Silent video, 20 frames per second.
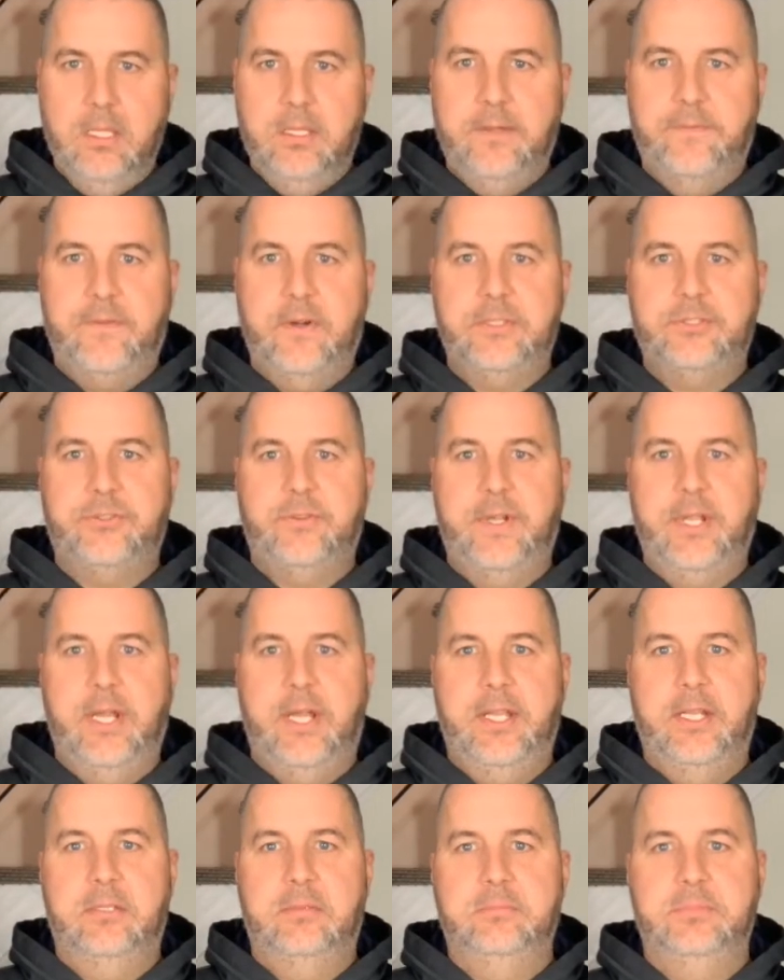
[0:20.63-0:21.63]
first 3
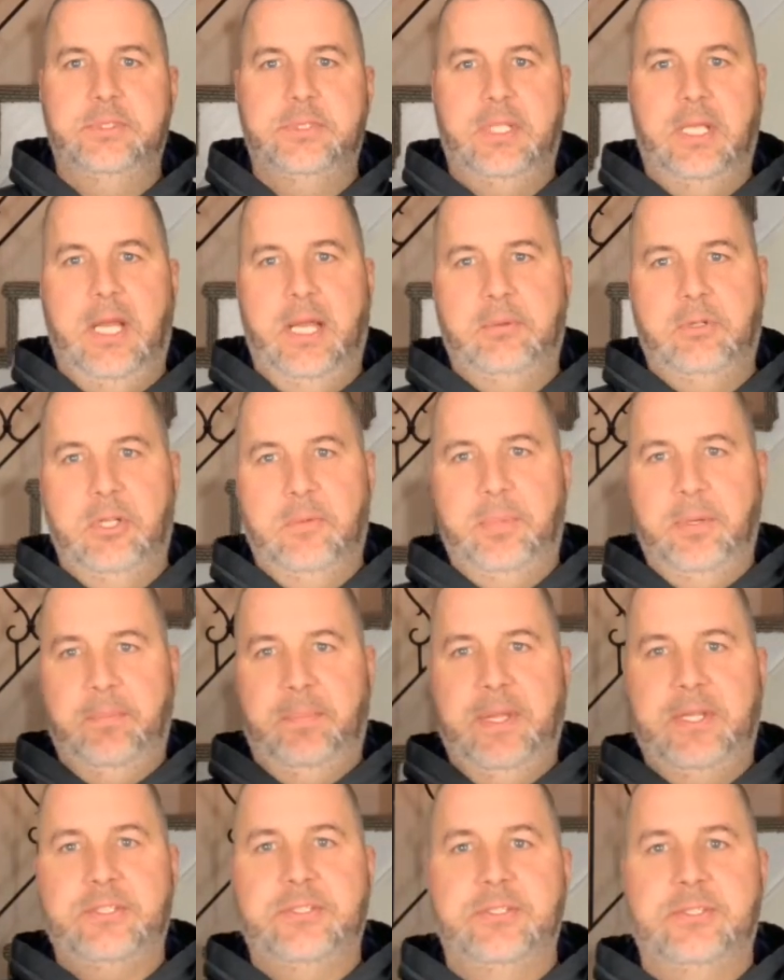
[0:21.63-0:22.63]
items, I'm going to put
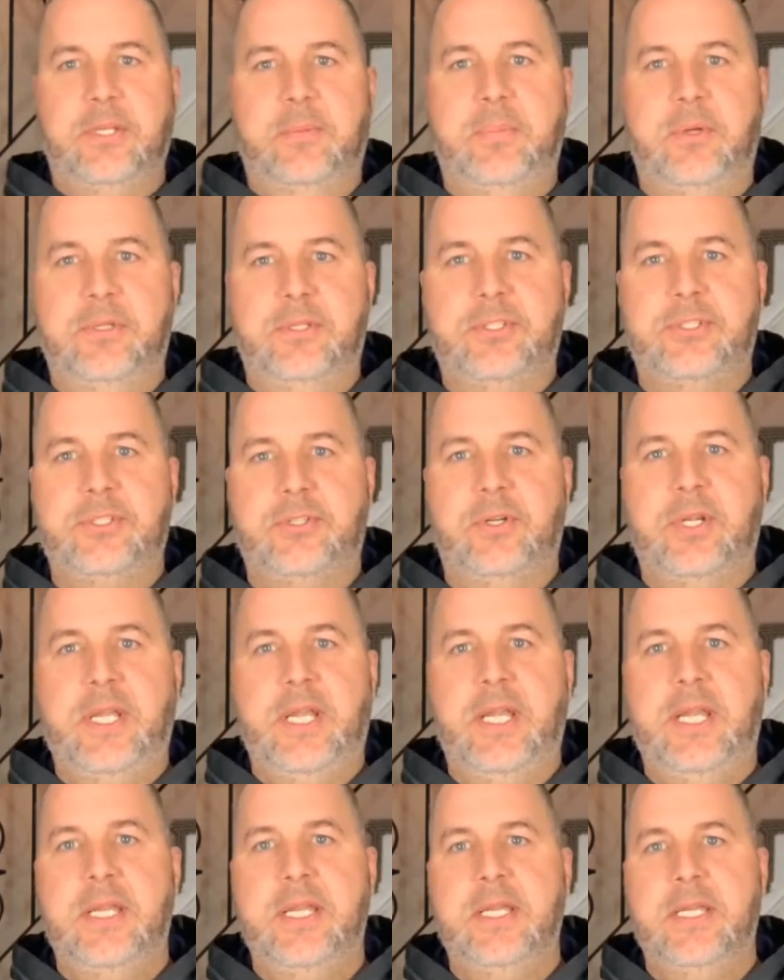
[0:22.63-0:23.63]
pictures up on the
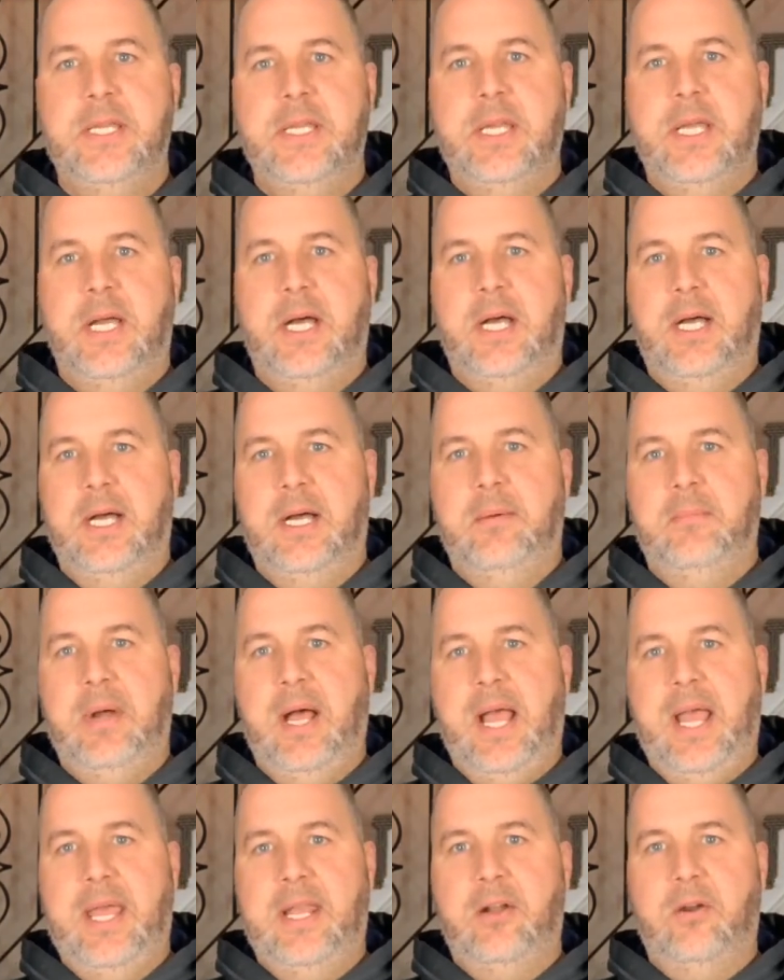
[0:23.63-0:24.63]
screen. I
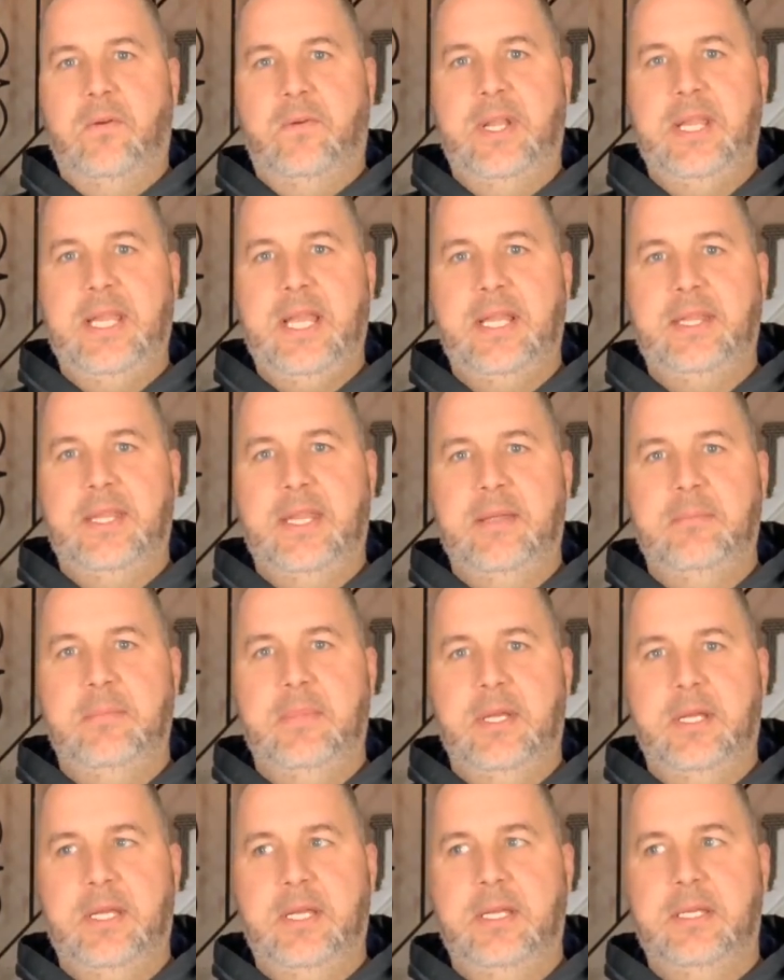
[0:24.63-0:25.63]
had already got them
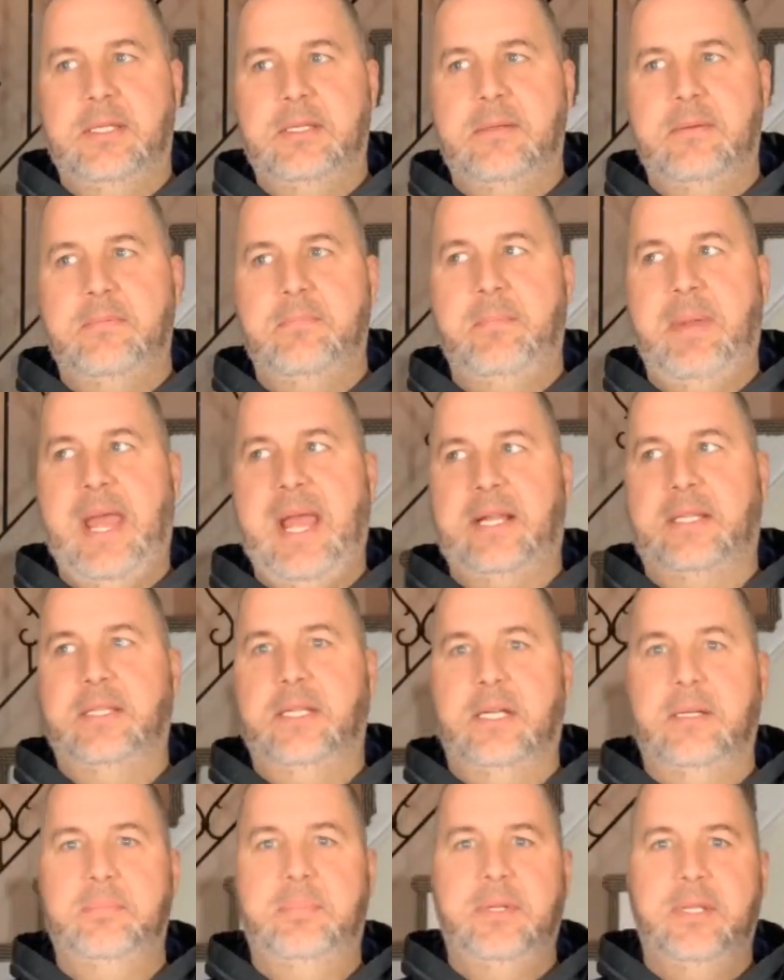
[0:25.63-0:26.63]
packed
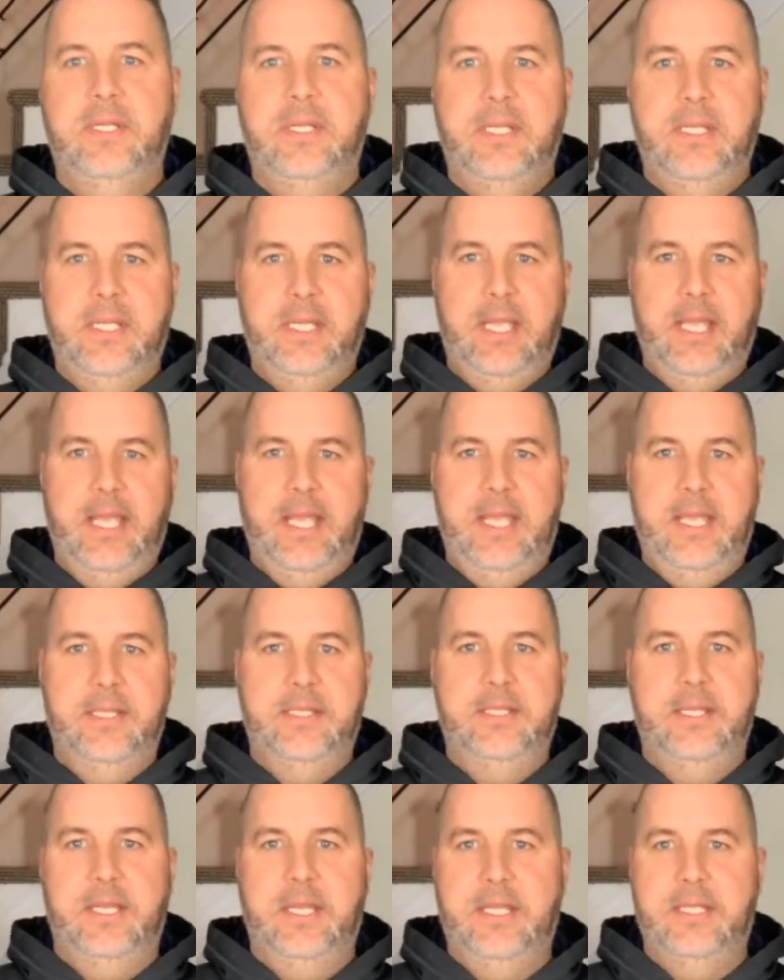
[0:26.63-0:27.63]
up
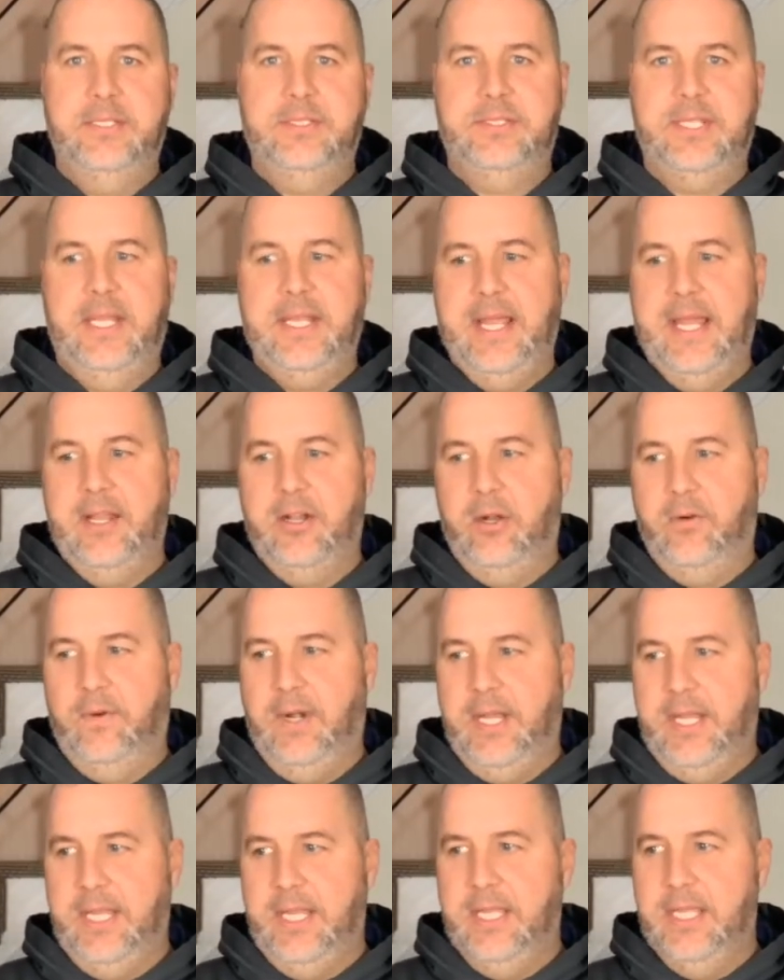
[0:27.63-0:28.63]
and sent out
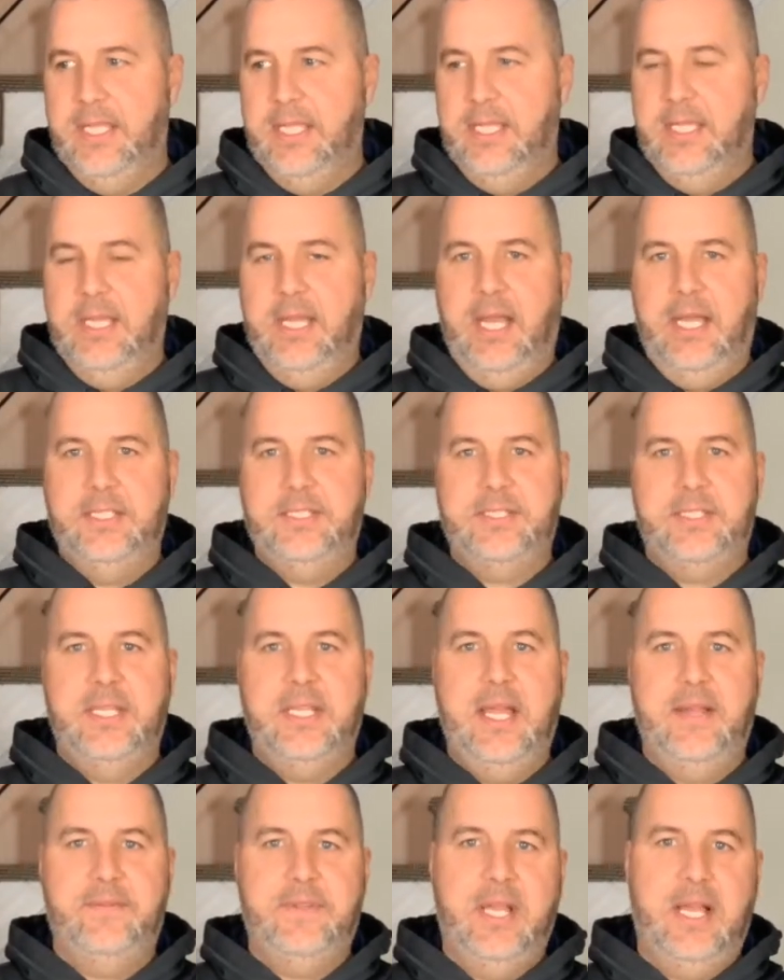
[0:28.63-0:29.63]
already. I just didn't
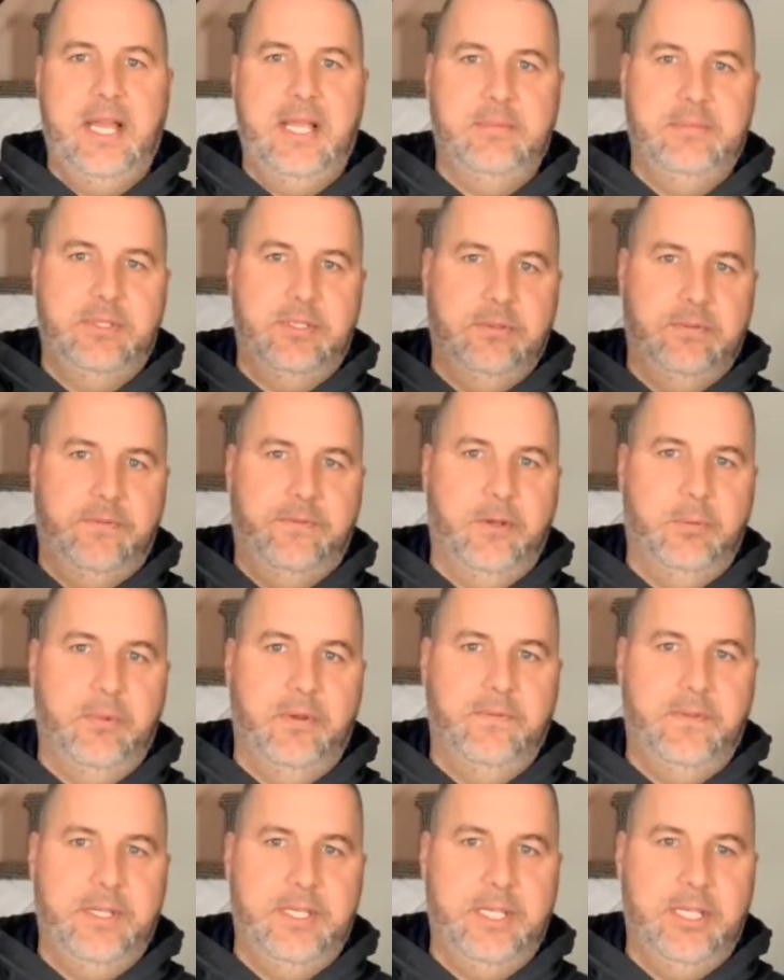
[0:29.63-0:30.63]
have time to film a
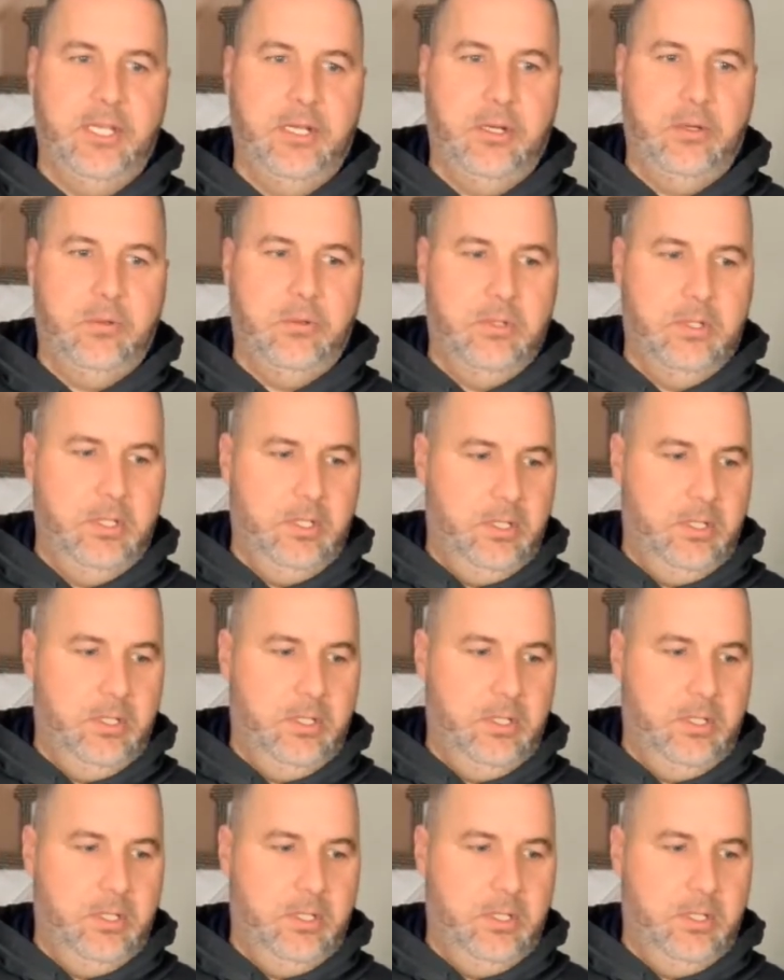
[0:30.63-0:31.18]
video